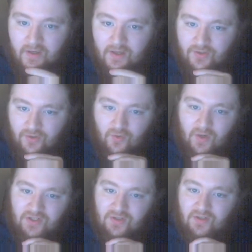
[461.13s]
So the
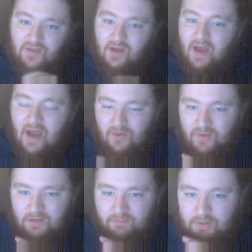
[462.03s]
question is, how do we
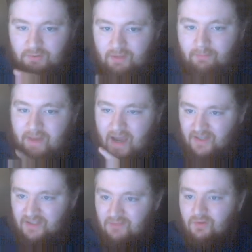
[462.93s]
compute the
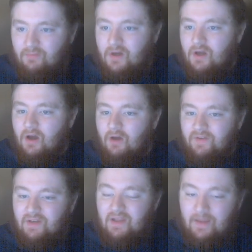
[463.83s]
maximum of
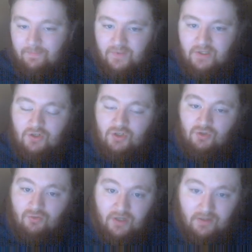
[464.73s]
an empty
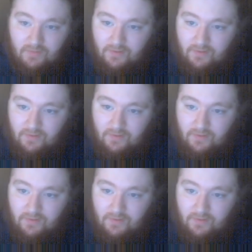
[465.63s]
stream,